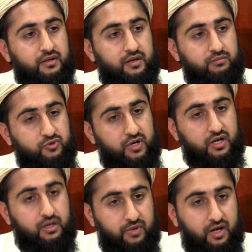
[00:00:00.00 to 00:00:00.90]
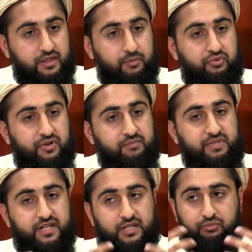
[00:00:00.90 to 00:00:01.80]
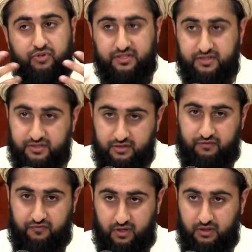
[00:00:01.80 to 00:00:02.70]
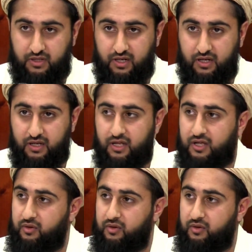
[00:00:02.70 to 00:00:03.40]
muraqabah, being in the presence of Allah